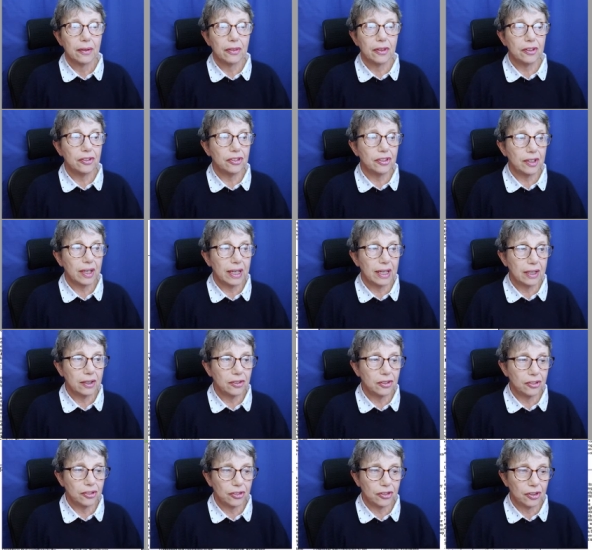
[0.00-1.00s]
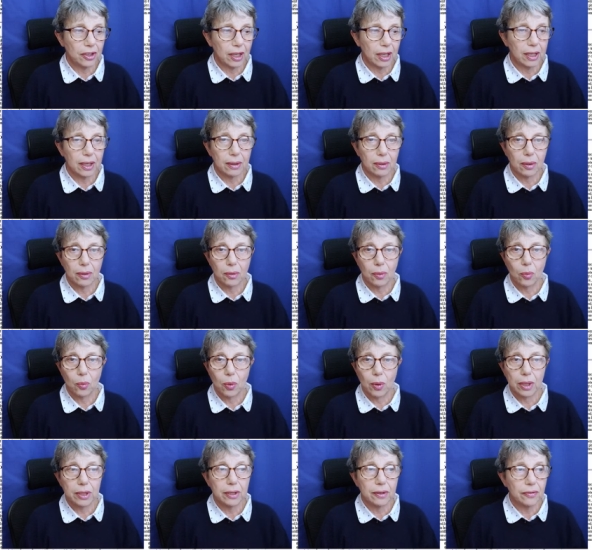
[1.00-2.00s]
This is uh,
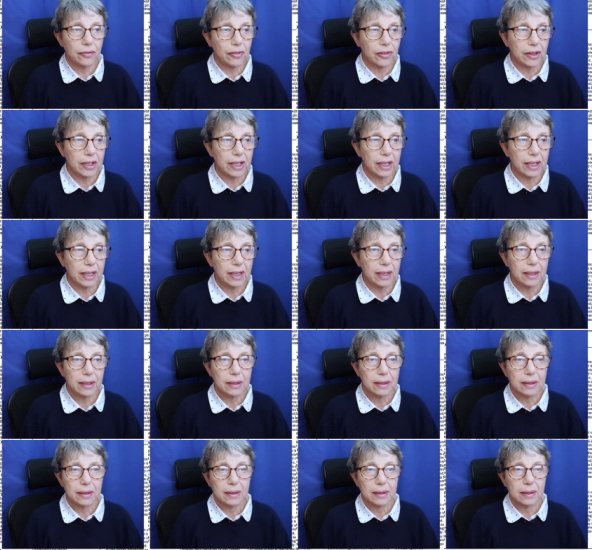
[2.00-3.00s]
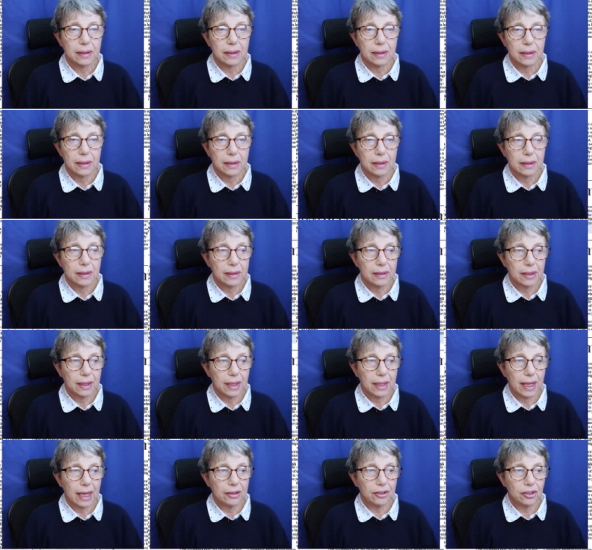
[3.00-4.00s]
one of the
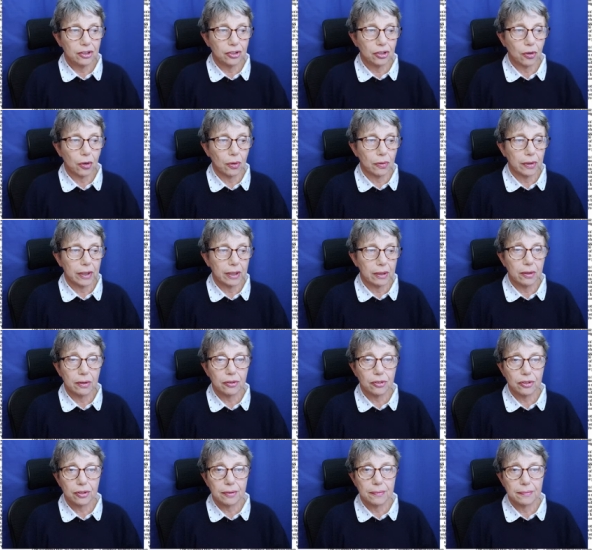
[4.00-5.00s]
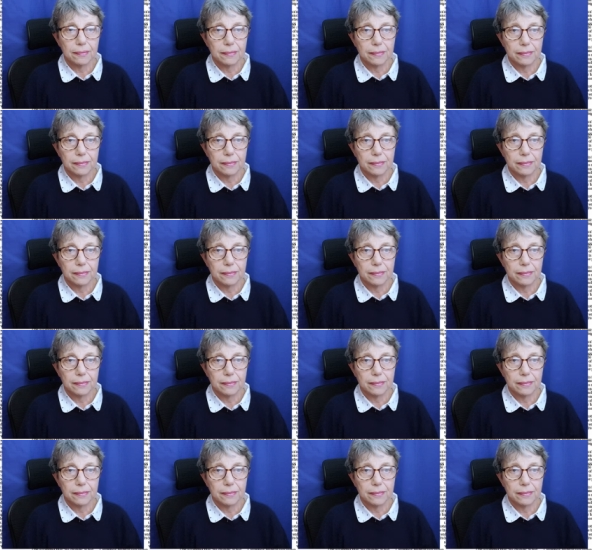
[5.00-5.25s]
editorials.